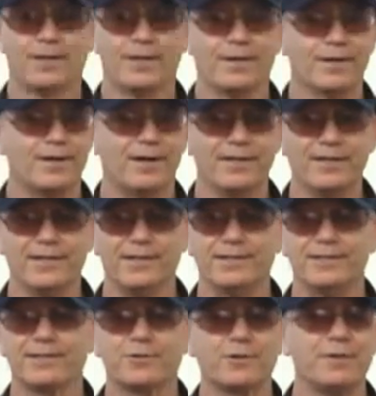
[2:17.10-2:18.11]
Colleen
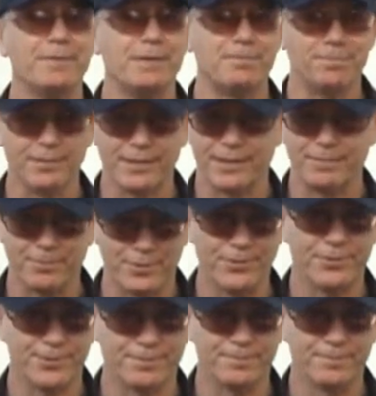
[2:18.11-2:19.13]
is screaming bloody
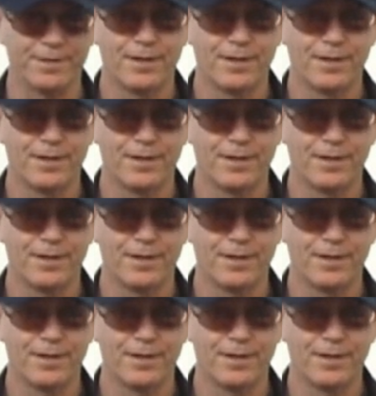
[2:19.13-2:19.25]
murder.